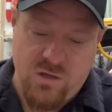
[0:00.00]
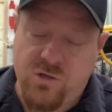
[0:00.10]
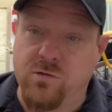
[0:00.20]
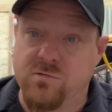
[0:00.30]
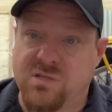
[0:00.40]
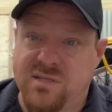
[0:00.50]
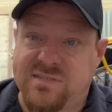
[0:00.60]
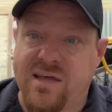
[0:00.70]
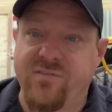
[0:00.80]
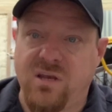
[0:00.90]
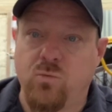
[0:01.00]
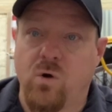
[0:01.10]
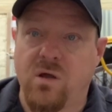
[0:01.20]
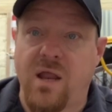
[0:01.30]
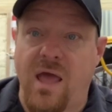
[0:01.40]
use
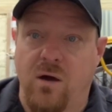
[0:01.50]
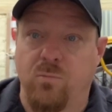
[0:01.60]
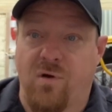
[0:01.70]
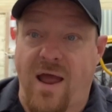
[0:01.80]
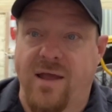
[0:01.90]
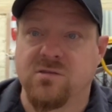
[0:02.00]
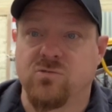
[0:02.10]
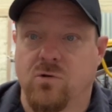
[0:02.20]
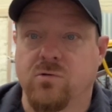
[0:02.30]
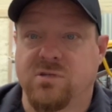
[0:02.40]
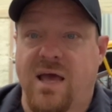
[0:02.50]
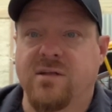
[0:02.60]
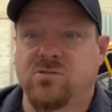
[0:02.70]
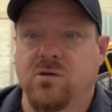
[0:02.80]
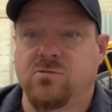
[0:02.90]
71 L brackets in order to
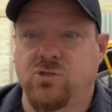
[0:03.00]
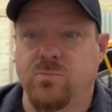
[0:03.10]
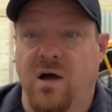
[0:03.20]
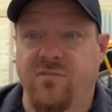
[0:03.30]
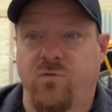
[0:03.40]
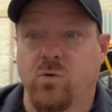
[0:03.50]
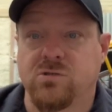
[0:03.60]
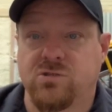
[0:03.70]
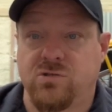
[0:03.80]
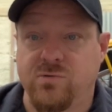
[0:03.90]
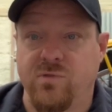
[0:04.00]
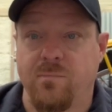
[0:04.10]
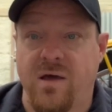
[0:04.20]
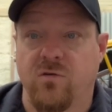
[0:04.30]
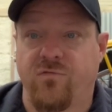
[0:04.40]
attach those 2x4s to the
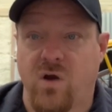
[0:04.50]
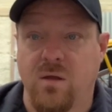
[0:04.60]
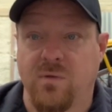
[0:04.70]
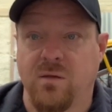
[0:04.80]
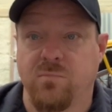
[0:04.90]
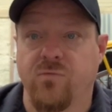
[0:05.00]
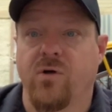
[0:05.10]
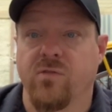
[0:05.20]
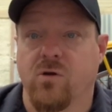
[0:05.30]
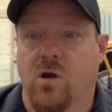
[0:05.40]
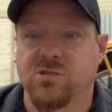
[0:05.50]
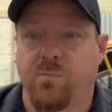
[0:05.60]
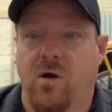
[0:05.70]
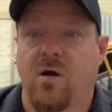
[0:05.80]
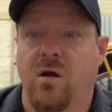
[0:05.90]
metal framing, both on the
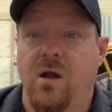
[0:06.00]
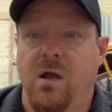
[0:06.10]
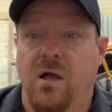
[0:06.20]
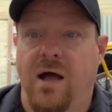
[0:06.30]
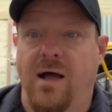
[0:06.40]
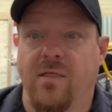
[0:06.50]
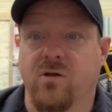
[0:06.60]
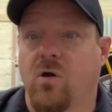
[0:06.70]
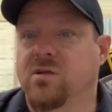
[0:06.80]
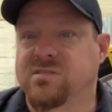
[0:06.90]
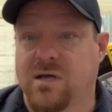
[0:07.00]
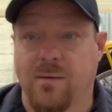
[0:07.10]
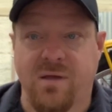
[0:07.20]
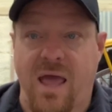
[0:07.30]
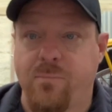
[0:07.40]
crossbar, the cross
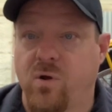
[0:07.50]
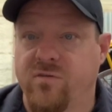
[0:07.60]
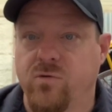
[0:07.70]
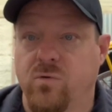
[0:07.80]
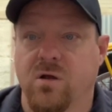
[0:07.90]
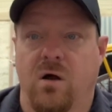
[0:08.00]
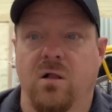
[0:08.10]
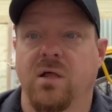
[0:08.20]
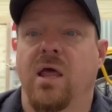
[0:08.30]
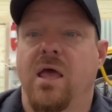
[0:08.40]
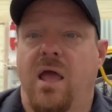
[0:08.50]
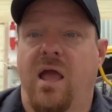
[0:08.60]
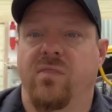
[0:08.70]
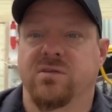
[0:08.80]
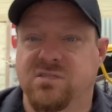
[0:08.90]
top cap, whatever you want to call it,
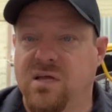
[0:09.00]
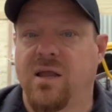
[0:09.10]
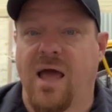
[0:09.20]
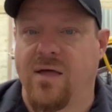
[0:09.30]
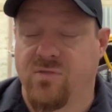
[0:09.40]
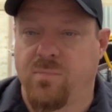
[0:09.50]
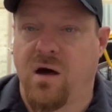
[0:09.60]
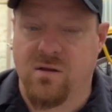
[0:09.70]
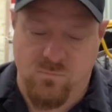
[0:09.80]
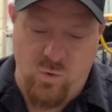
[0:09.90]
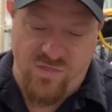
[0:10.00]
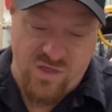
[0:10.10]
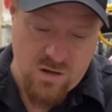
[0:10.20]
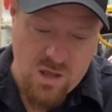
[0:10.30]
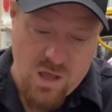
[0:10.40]
and the stud at the bottom with
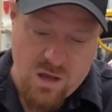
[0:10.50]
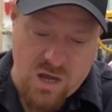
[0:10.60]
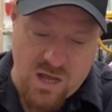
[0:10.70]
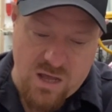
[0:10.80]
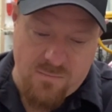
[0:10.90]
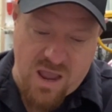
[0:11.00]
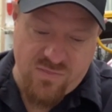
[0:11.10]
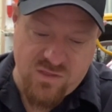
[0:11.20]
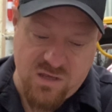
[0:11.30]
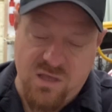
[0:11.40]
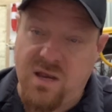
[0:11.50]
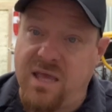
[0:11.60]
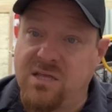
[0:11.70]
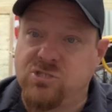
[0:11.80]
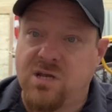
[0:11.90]
it. And then
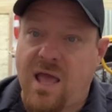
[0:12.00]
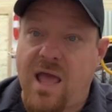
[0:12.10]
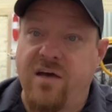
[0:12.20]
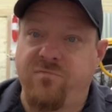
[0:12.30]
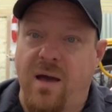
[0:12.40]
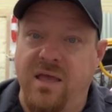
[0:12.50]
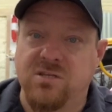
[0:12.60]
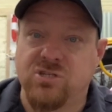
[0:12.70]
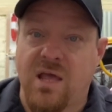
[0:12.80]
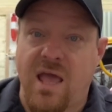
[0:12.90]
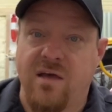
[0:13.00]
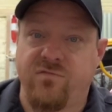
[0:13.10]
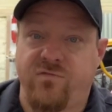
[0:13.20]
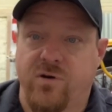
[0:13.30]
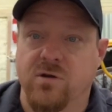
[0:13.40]
1.5 by 1.5
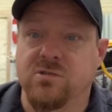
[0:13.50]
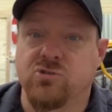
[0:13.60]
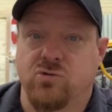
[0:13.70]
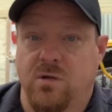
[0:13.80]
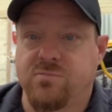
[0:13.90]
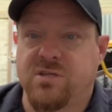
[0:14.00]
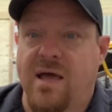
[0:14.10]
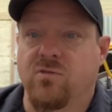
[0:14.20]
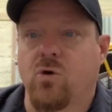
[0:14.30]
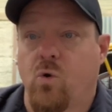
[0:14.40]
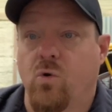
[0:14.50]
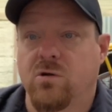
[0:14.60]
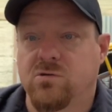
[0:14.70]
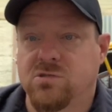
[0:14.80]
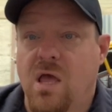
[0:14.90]
furring strips at the
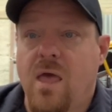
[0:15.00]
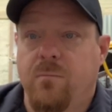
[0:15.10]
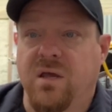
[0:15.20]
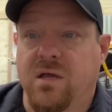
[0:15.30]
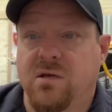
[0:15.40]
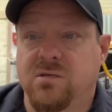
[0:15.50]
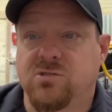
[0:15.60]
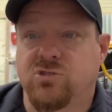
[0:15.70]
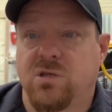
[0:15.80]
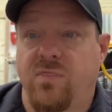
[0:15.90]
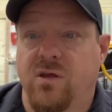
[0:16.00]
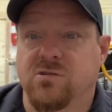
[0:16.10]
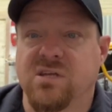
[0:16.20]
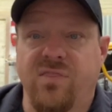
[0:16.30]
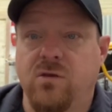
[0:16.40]
corners, because
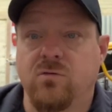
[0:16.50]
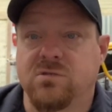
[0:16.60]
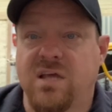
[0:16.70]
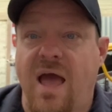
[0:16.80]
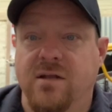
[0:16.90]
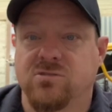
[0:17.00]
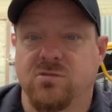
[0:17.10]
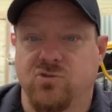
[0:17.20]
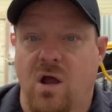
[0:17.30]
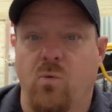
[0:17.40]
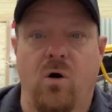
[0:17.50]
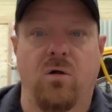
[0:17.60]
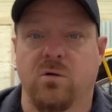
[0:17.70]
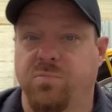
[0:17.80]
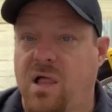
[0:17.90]
there's nothing to attach the
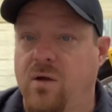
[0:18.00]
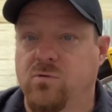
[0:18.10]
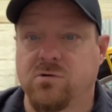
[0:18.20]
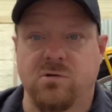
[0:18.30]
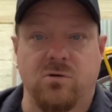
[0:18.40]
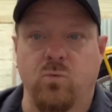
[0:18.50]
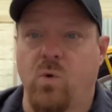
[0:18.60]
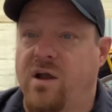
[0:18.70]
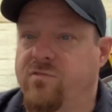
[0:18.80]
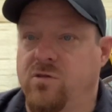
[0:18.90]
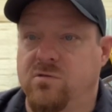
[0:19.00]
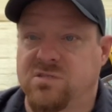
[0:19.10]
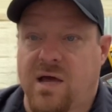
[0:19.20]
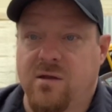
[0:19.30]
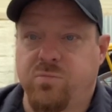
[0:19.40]
drywall or plywood or whatever you
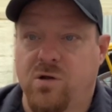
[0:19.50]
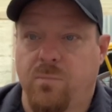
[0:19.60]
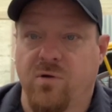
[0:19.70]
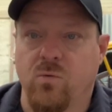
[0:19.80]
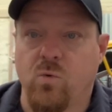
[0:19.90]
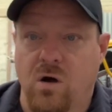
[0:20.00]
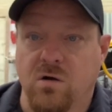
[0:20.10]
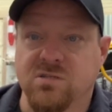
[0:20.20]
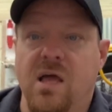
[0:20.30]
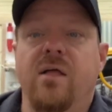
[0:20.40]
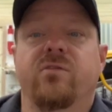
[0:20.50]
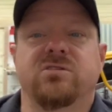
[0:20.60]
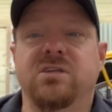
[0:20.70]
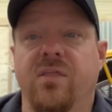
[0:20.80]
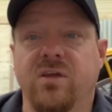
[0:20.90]
decide to put up on the walls.
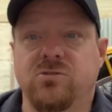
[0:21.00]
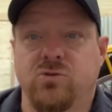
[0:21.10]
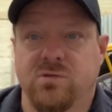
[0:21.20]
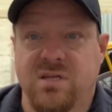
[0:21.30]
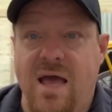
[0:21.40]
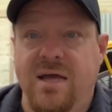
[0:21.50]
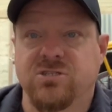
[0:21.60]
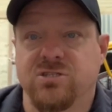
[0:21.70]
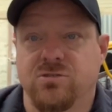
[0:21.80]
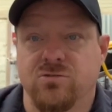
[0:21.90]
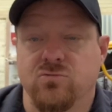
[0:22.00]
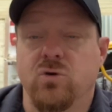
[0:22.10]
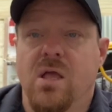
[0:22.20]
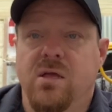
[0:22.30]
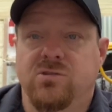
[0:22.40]
There's nothing to attach it to.
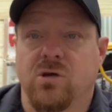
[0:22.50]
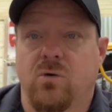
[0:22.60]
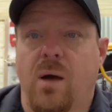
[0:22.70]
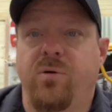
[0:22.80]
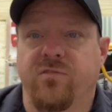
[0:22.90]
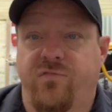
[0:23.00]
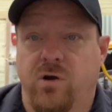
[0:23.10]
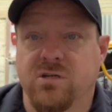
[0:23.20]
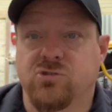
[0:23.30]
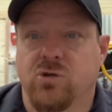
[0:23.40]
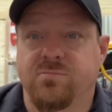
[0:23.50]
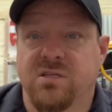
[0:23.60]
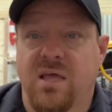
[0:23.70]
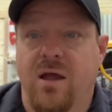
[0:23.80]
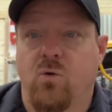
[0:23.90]
So I put furring strips at
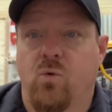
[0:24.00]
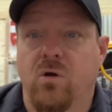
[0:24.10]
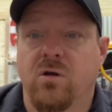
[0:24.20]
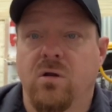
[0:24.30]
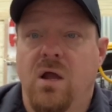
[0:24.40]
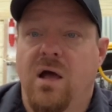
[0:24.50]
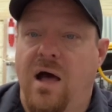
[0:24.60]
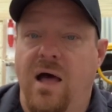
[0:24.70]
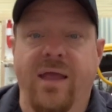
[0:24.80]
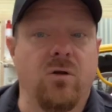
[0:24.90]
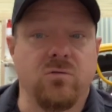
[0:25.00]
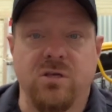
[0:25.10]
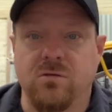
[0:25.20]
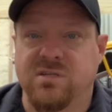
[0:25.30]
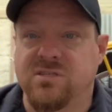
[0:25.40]
that corner. I could only
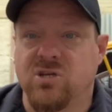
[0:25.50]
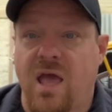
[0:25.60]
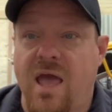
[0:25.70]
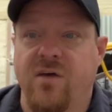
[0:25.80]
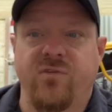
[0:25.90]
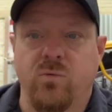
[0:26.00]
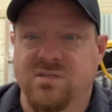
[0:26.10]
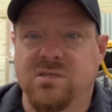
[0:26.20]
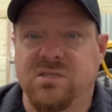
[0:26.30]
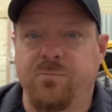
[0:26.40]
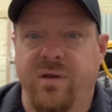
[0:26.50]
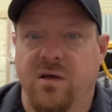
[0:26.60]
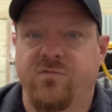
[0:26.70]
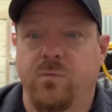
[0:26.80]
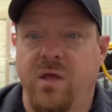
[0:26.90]
use 1.5. It wasn't deep
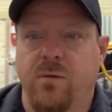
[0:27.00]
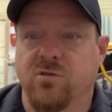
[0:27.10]
enough to be able to